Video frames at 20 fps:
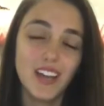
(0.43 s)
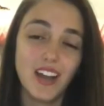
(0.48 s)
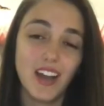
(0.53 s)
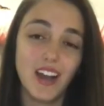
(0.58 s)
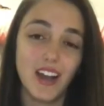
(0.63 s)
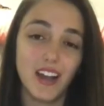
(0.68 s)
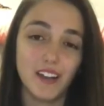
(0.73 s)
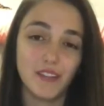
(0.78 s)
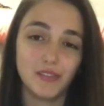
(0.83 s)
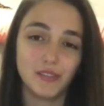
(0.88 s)

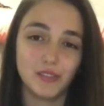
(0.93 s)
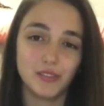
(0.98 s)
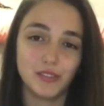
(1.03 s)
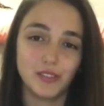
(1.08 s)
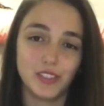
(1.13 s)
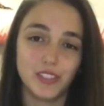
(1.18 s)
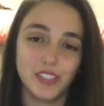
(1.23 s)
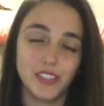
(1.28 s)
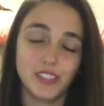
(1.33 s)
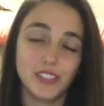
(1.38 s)
Hi
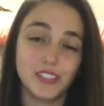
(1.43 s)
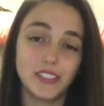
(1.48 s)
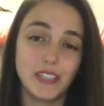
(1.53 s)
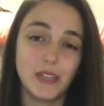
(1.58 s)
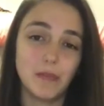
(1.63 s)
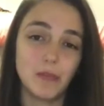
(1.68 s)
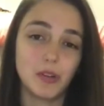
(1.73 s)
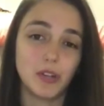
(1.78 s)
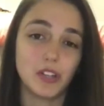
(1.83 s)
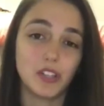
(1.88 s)
everyone, today
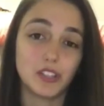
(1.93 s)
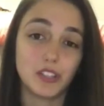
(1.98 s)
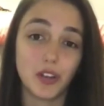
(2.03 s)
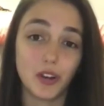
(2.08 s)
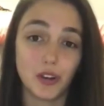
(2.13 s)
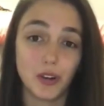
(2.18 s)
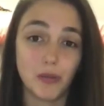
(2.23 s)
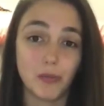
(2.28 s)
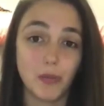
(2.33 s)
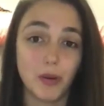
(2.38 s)
I'm going to
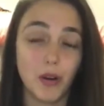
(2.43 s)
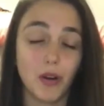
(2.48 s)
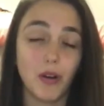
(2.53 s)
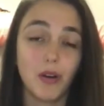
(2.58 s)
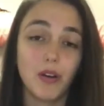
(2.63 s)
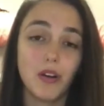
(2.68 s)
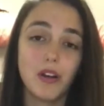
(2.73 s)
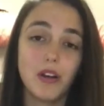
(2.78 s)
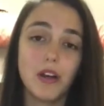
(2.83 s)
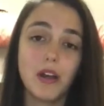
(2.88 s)
talk about
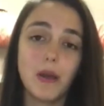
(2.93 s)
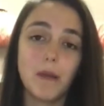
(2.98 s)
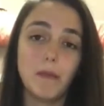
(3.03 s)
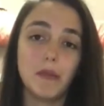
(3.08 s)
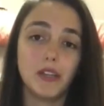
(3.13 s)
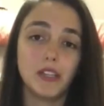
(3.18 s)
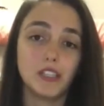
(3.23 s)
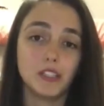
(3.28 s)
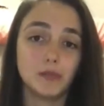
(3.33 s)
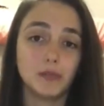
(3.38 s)

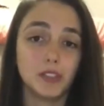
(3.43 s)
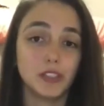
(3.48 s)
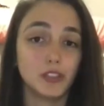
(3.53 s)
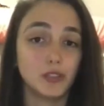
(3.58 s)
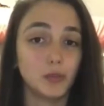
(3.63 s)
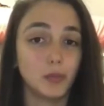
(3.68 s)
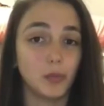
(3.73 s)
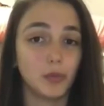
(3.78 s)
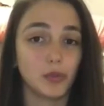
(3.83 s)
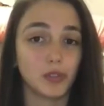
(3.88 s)
Management
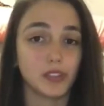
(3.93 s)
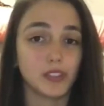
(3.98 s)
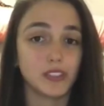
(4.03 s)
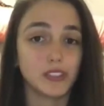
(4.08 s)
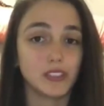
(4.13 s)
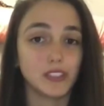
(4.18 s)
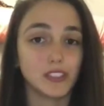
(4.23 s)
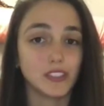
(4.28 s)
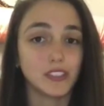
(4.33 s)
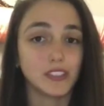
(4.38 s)
Support
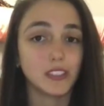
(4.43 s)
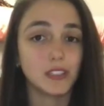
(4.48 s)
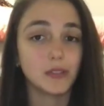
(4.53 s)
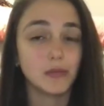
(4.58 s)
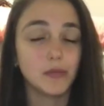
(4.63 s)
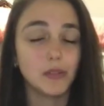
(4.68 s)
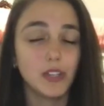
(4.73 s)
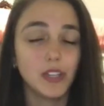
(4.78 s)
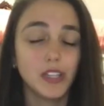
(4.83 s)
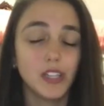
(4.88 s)
System.